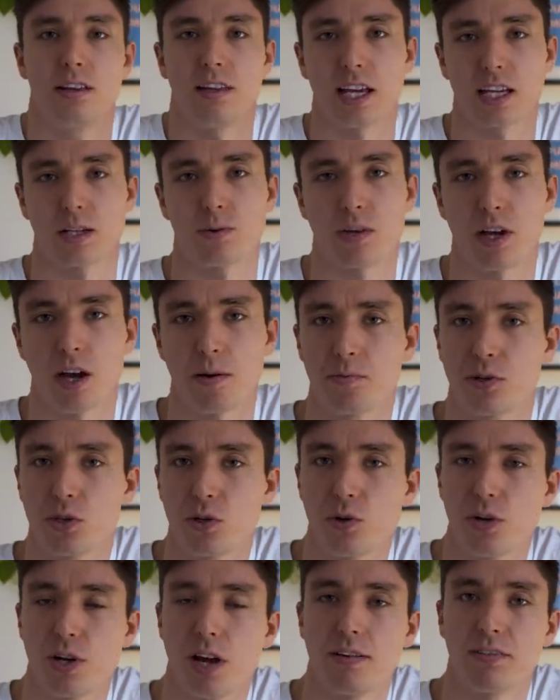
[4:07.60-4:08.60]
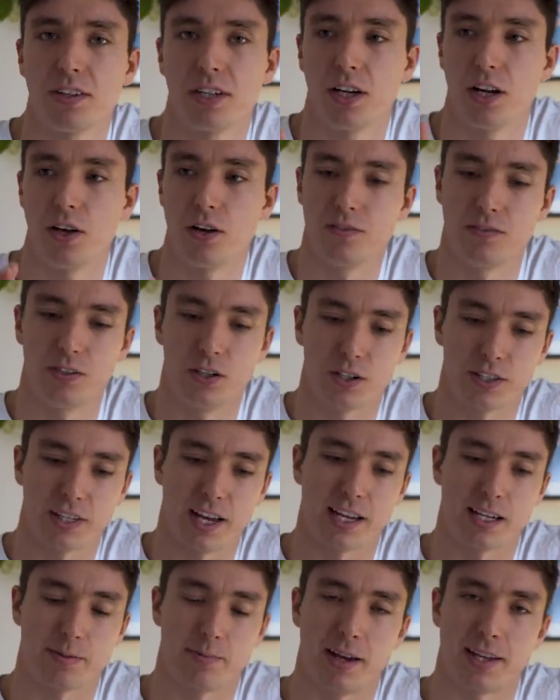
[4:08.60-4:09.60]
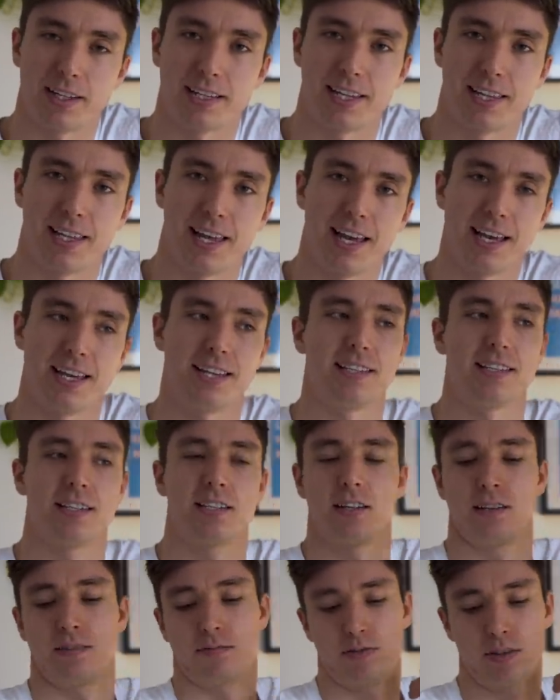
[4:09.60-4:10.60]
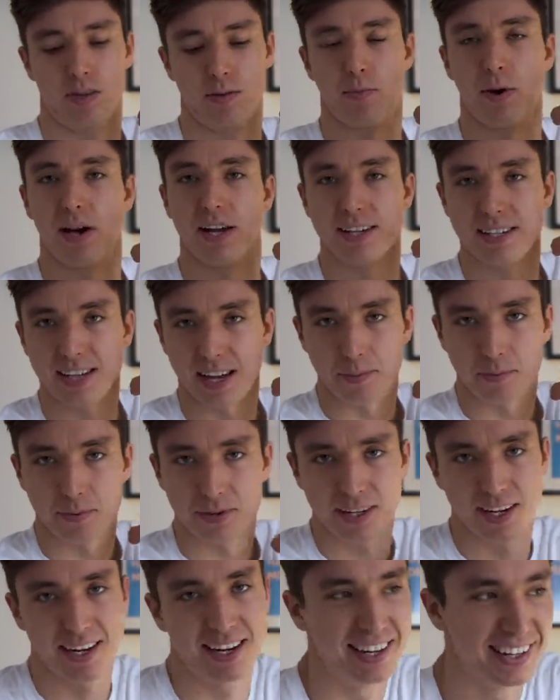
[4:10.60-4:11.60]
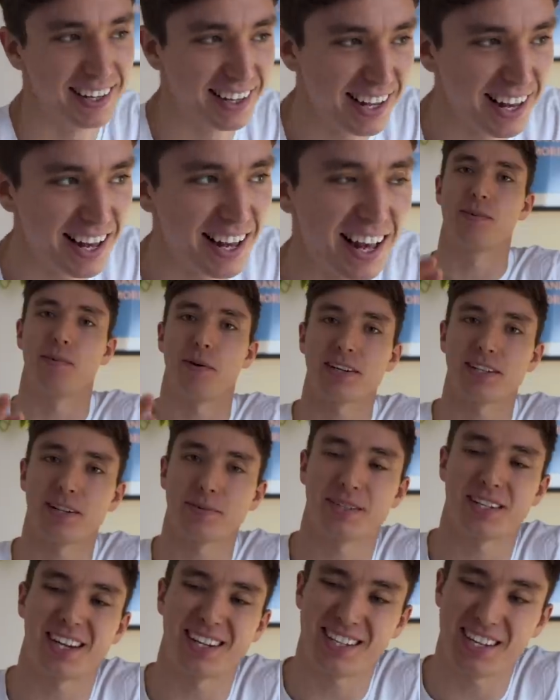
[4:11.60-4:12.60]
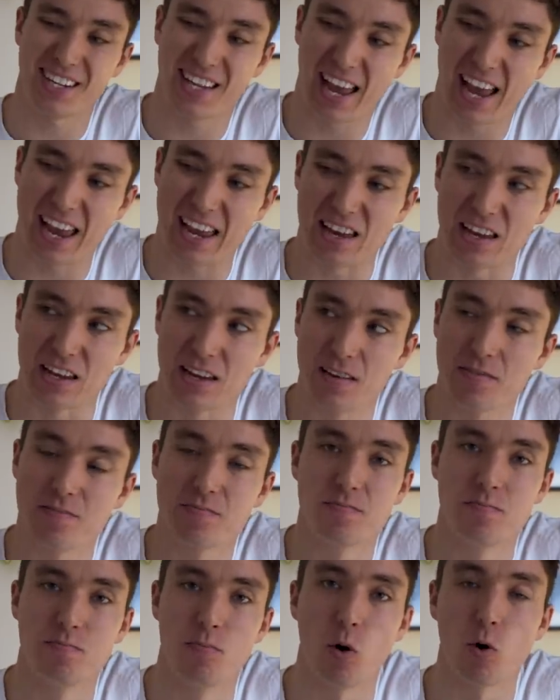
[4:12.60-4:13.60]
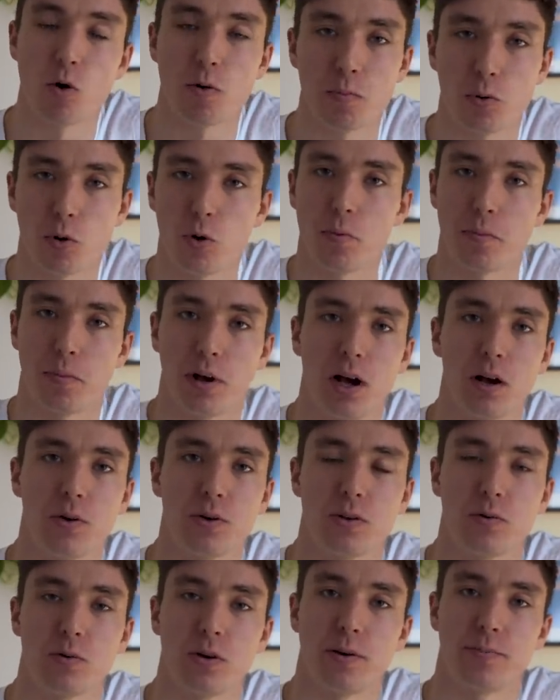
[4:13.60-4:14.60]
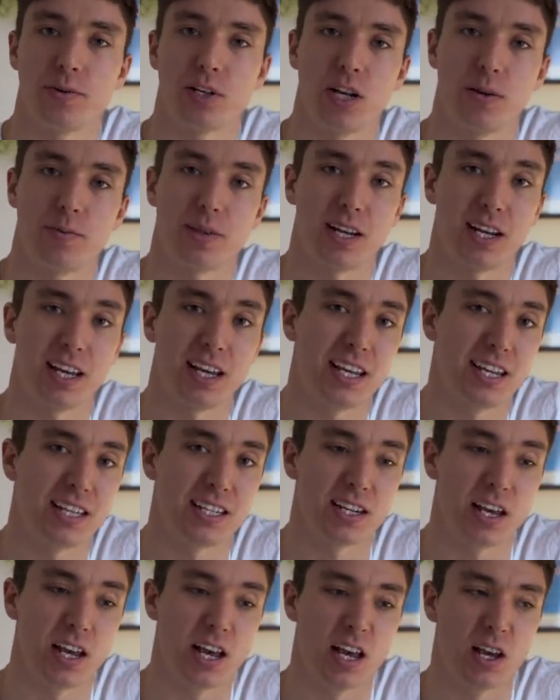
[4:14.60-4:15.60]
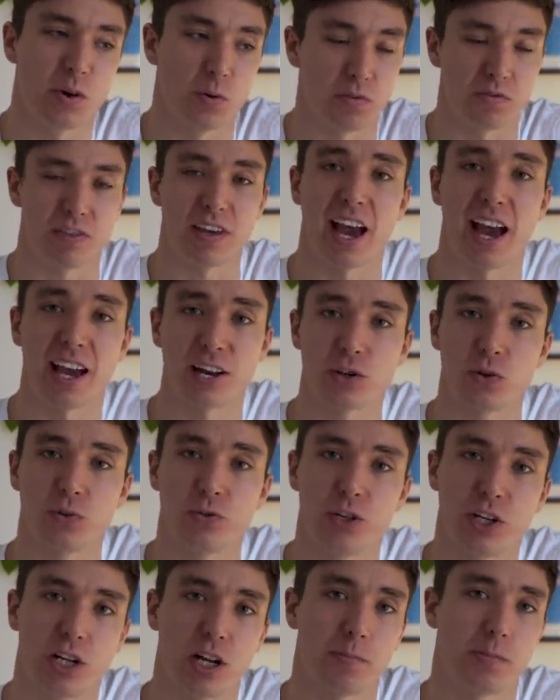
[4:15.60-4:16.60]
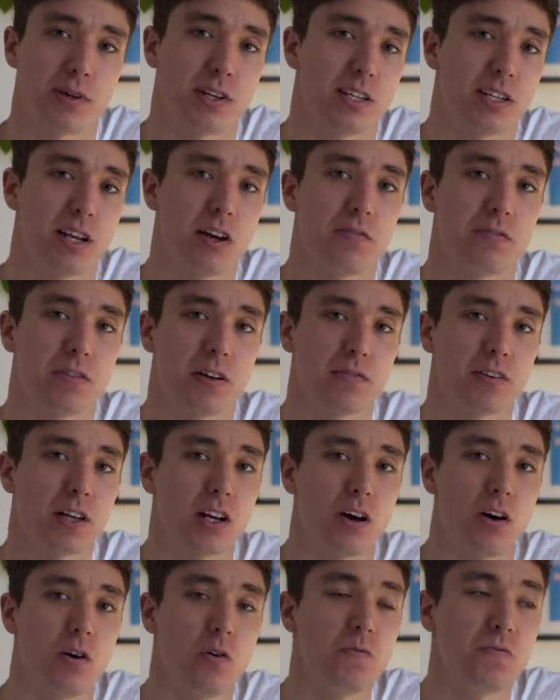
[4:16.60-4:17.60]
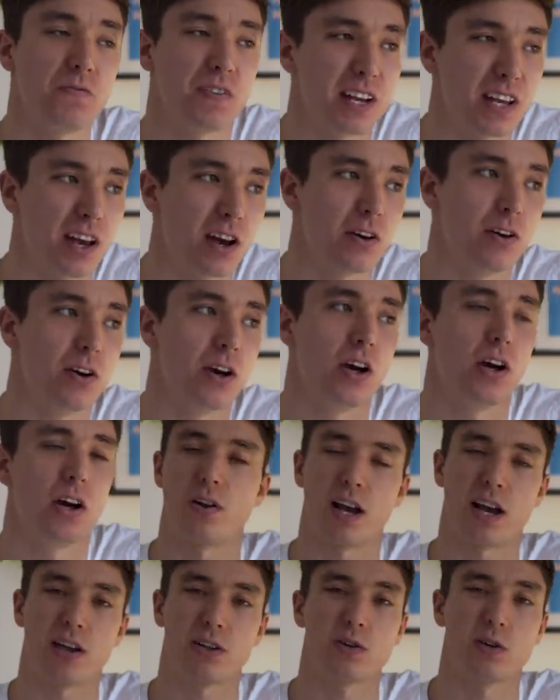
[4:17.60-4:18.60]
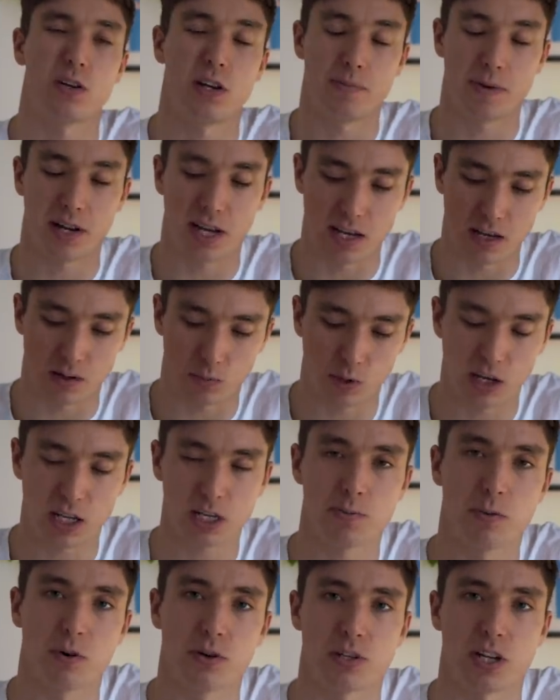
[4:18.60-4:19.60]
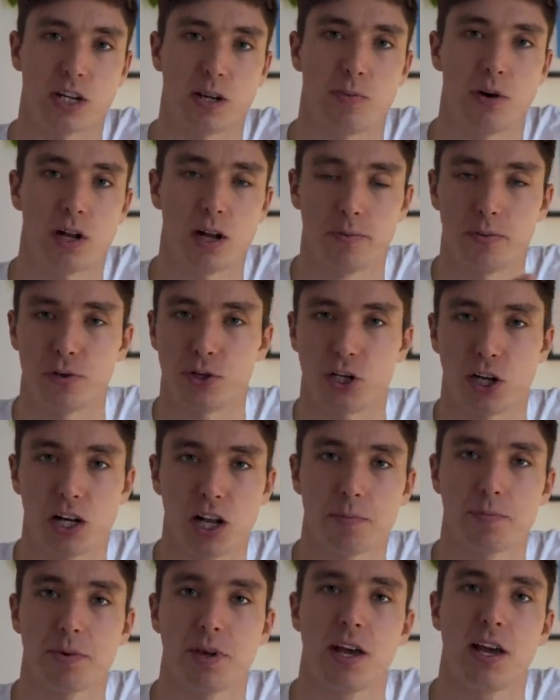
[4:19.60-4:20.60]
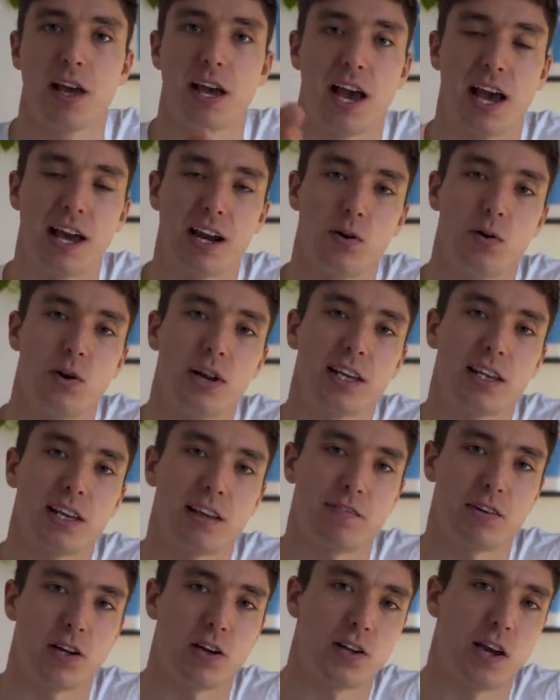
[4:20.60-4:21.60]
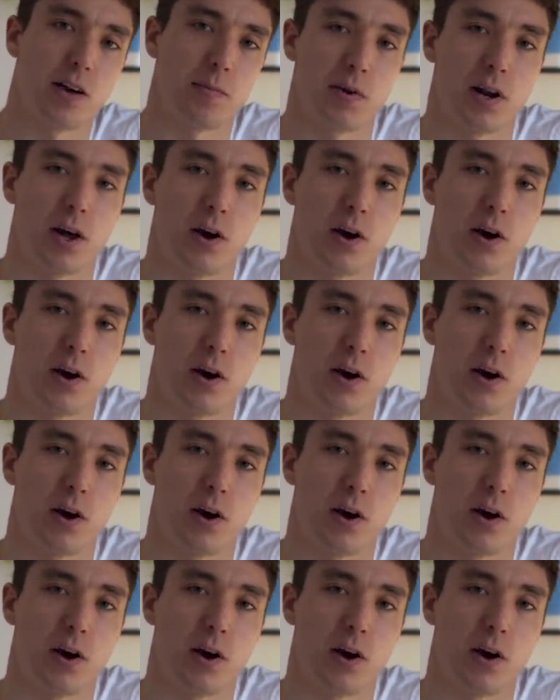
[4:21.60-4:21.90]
Next, we come to another overlooked aspect, and that is the biceps. The biceps is actually a more important part of the one-arm chin-up than it is with the actual chin-up itself. And I've done a whole video on how to eliminate weak spots in a pull-up or chin-up, and I'll link that video down